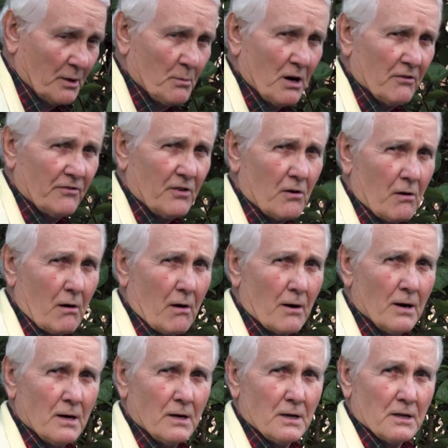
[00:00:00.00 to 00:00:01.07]
by far
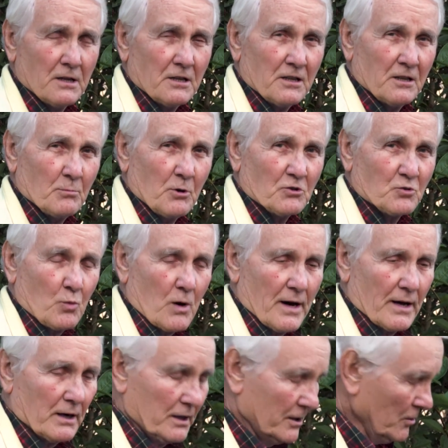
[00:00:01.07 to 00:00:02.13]
the most
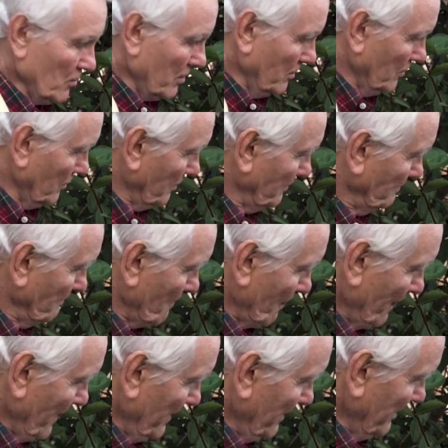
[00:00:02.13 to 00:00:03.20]
widely grown
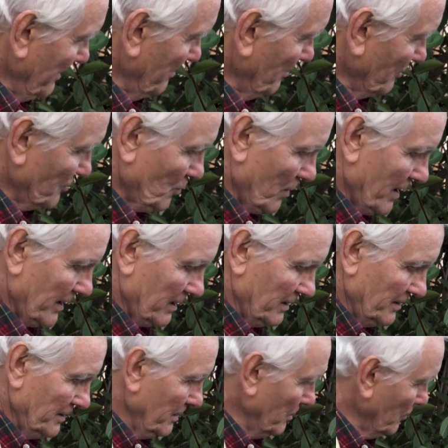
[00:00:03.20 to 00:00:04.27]
and the most widely
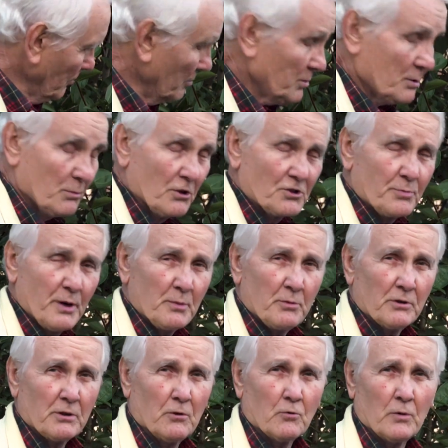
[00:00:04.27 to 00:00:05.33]
known, but most people
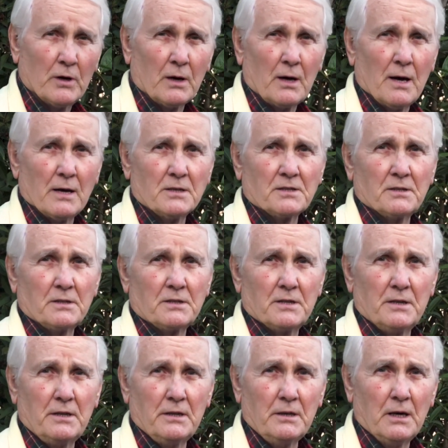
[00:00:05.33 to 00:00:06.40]
don't realize that
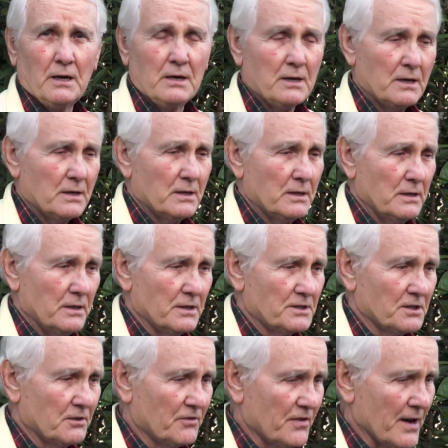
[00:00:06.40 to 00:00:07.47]
tea is
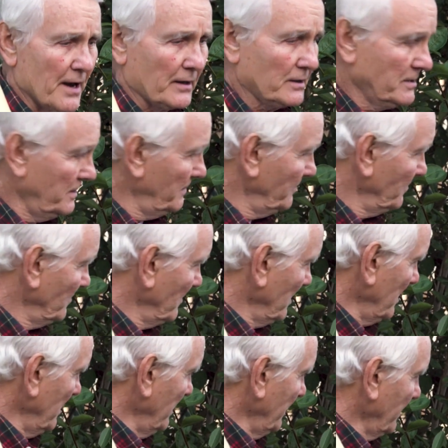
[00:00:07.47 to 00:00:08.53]
in fact
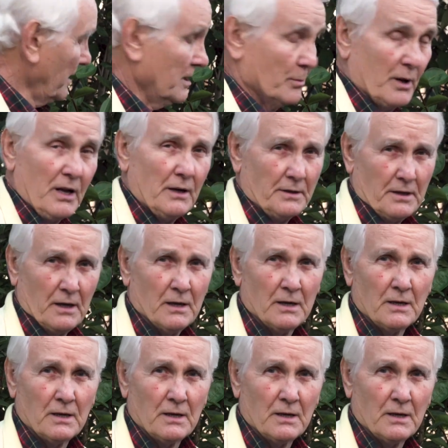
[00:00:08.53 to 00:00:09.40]
a camellia,